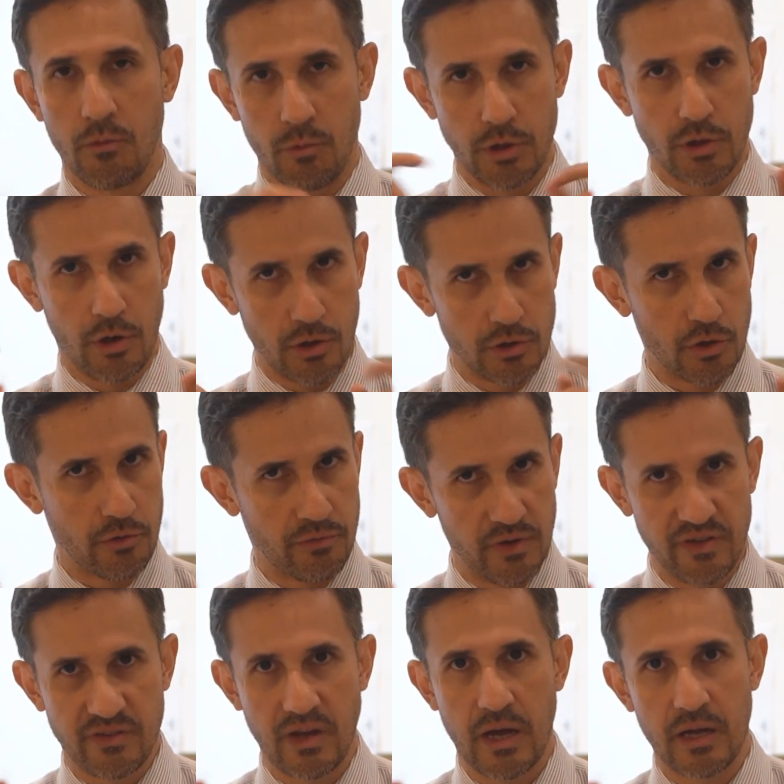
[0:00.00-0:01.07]
with all your
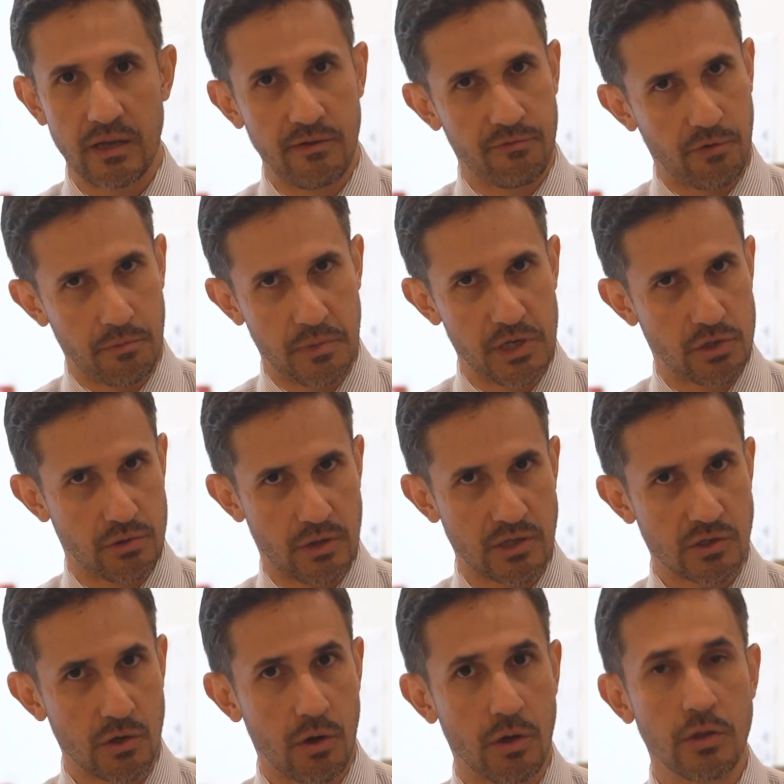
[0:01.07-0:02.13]
visa information
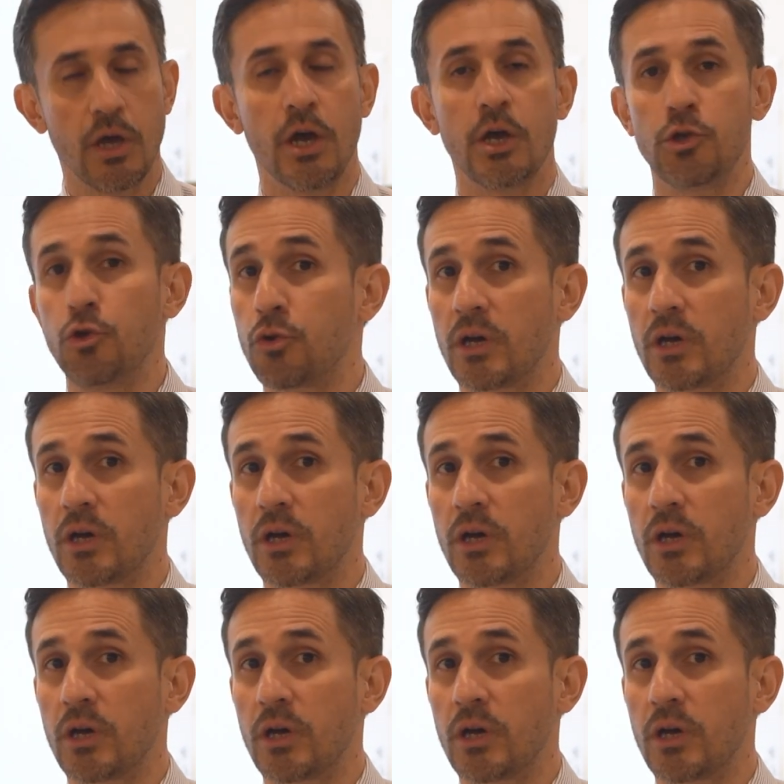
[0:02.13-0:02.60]
and so on.